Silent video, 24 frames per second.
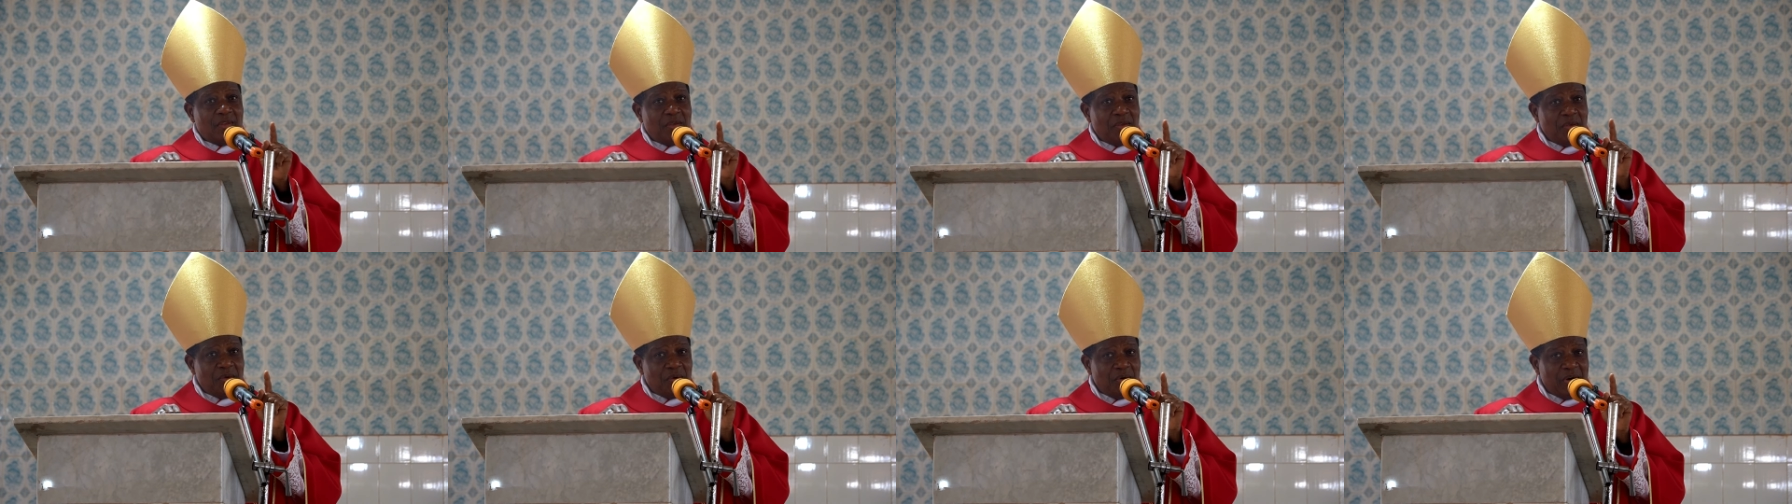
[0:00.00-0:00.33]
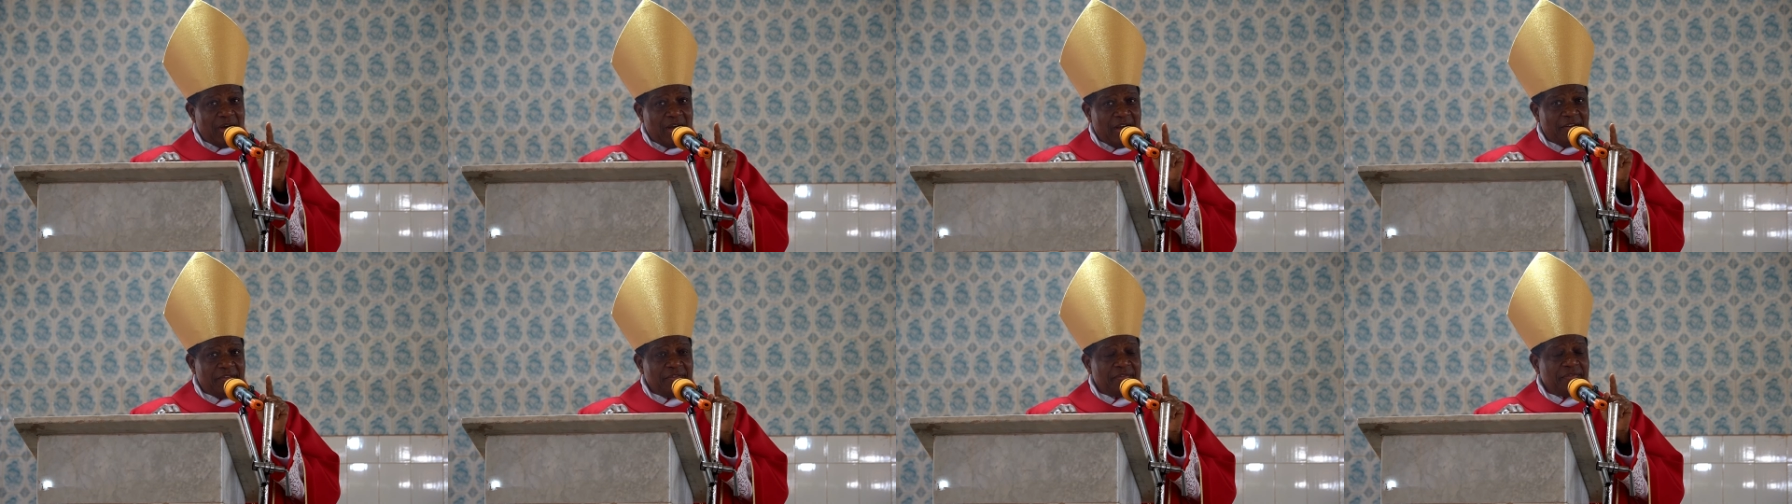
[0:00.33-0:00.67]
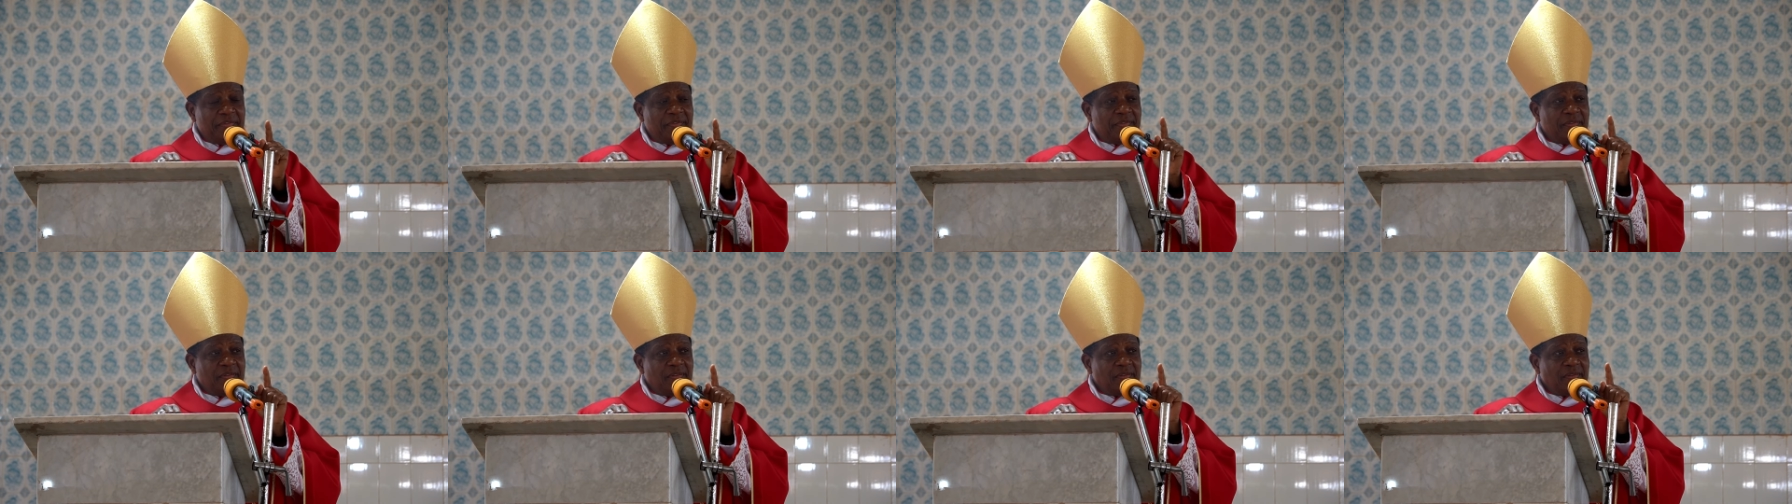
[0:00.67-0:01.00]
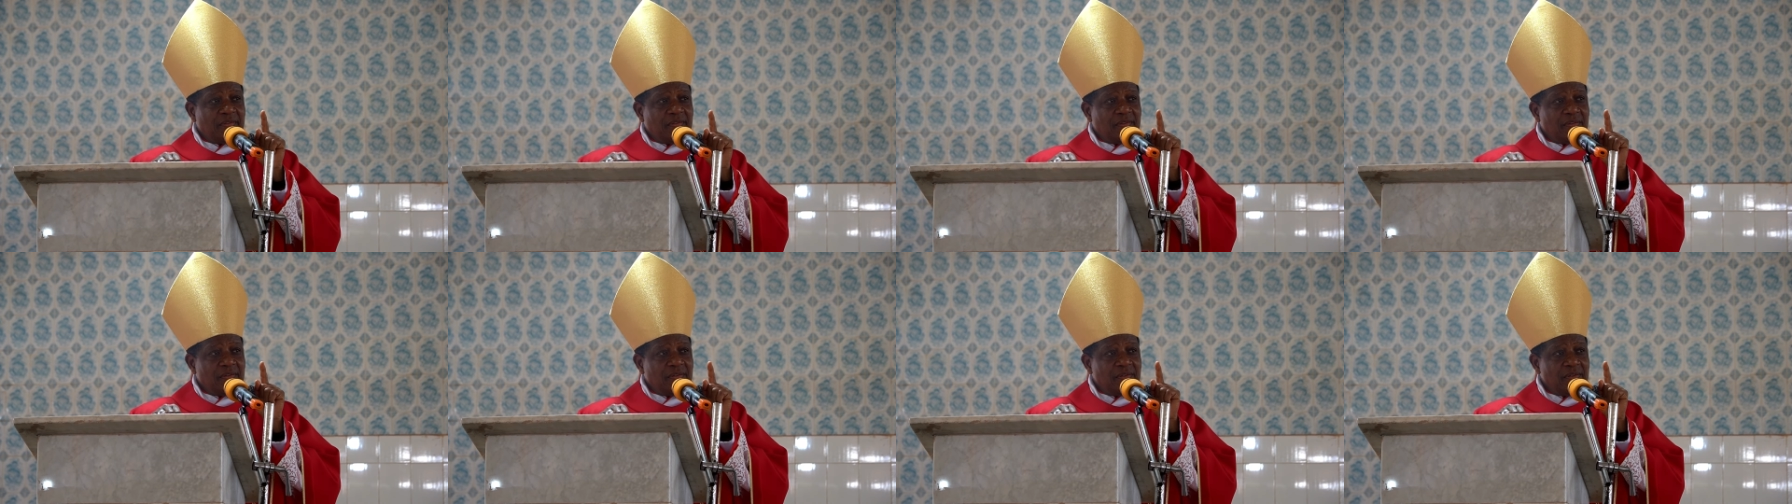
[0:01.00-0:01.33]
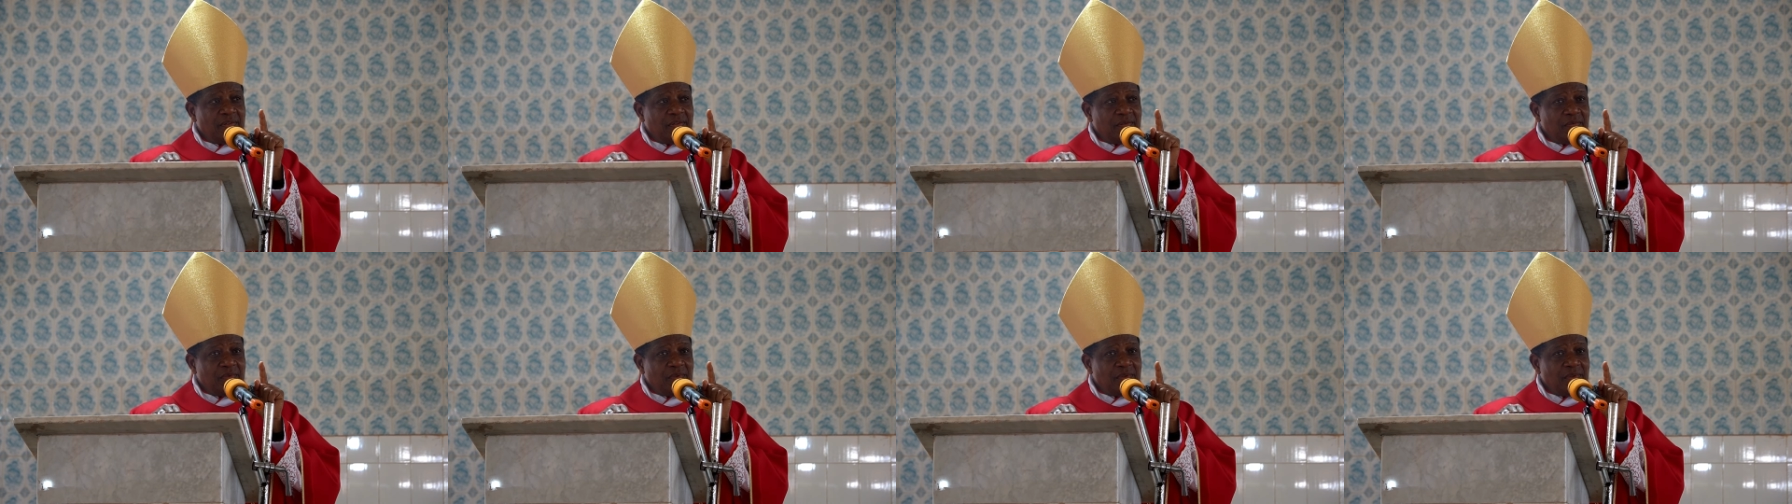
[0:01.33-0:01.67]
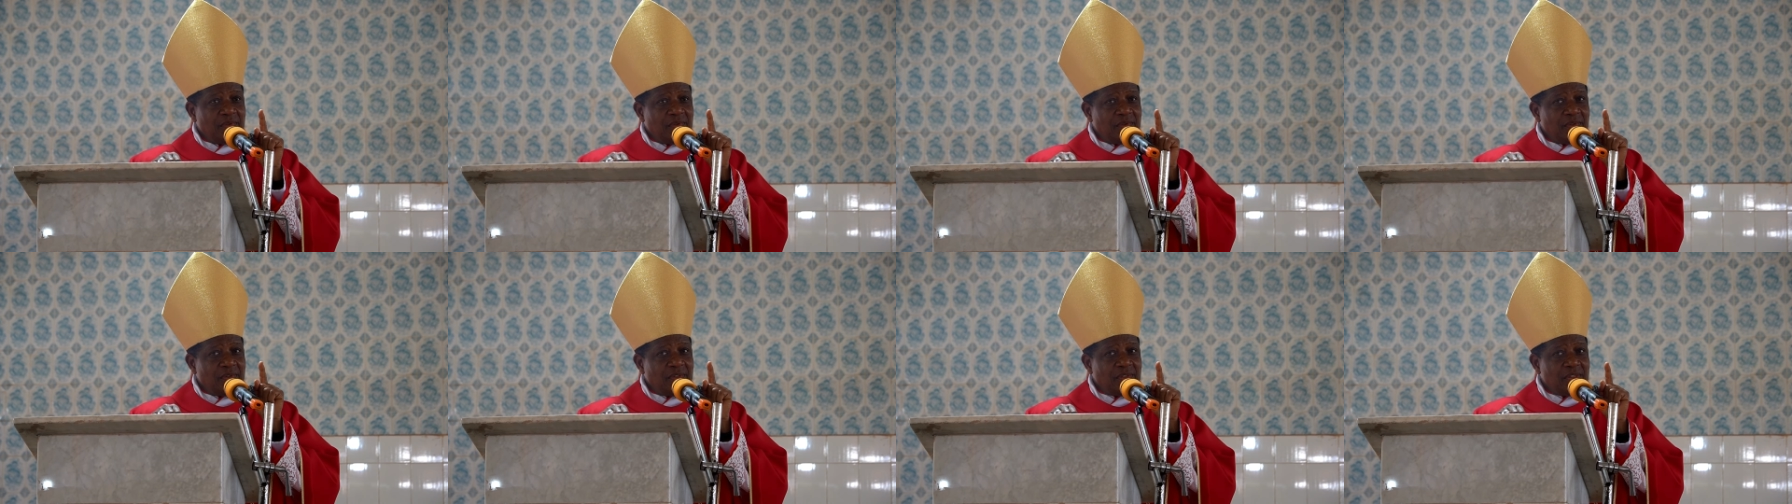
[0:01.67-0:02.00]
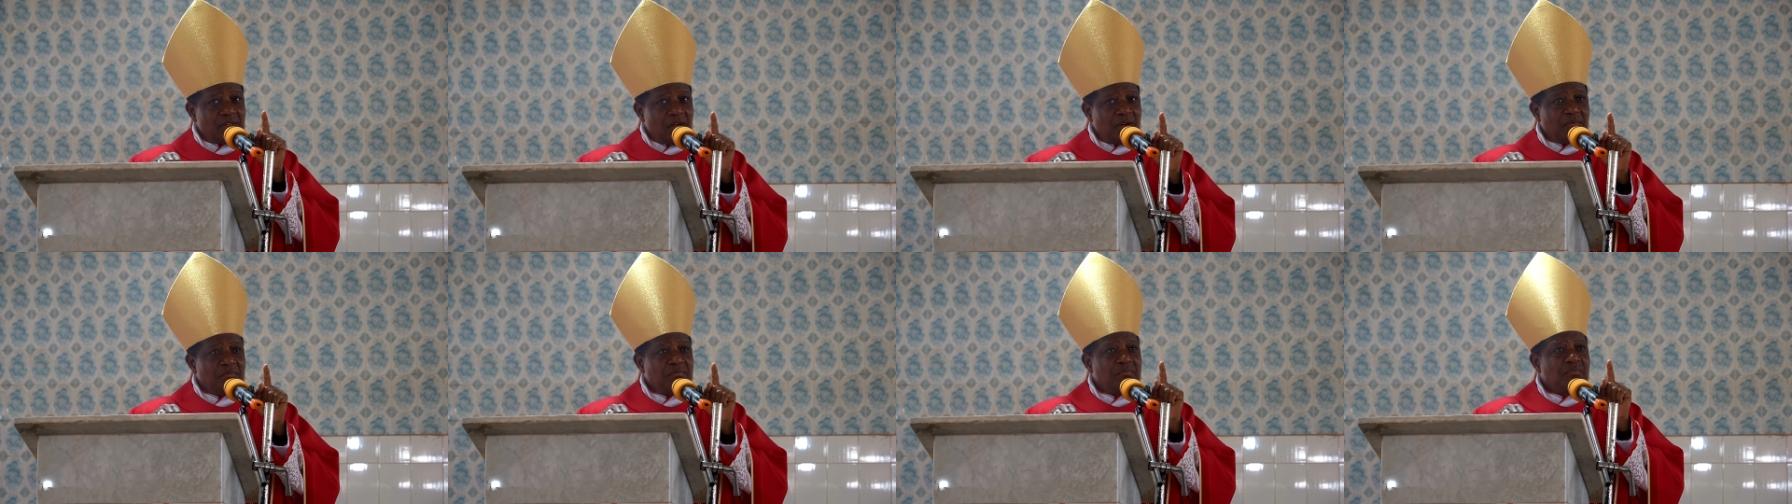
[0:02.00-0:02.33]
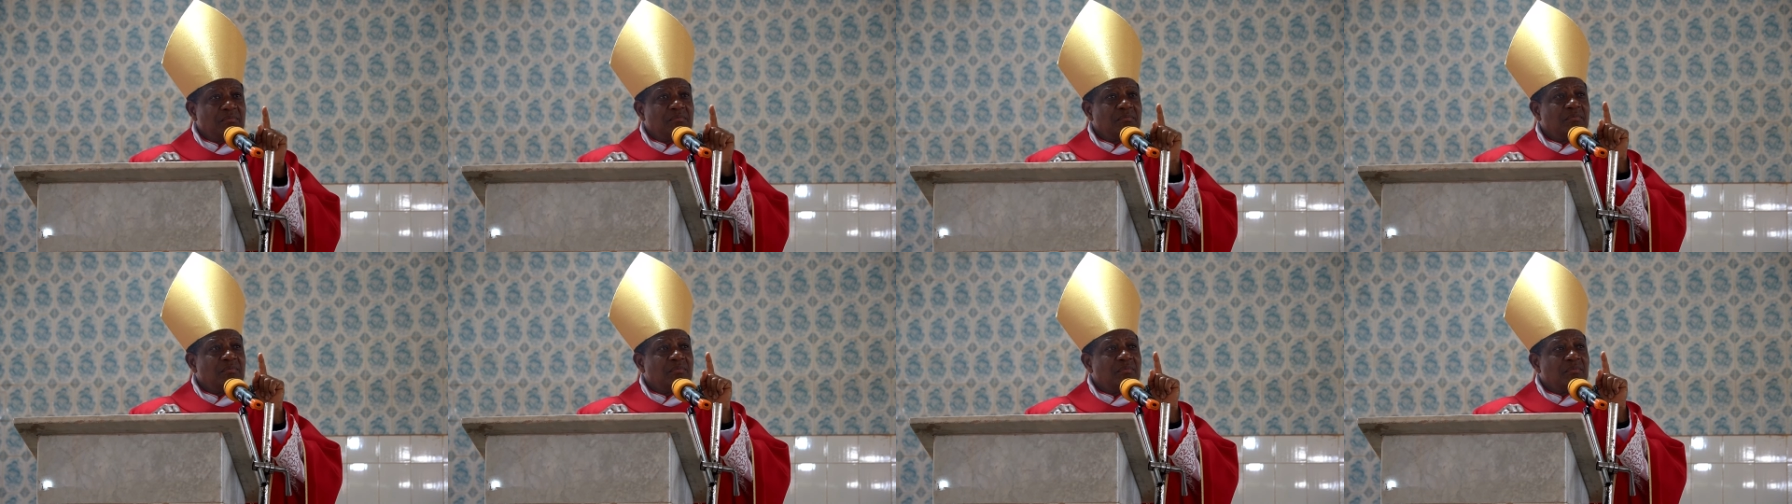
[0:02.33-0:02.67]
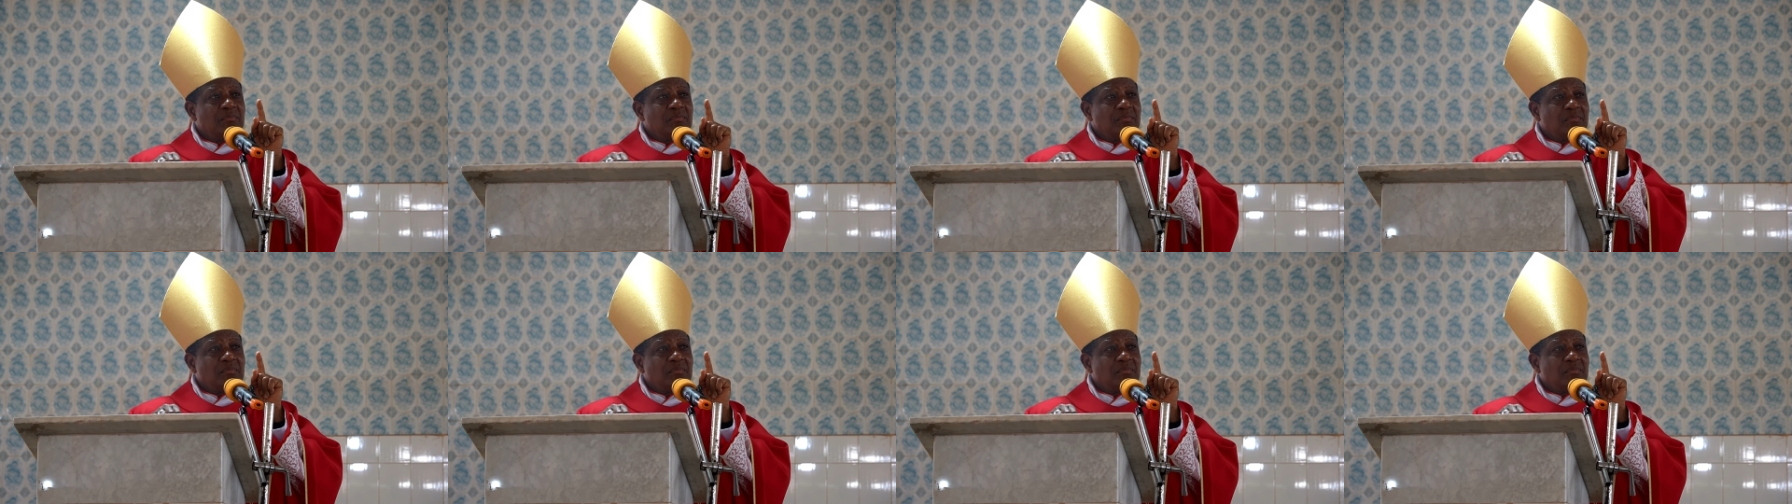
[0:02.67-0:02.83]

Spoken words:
you have some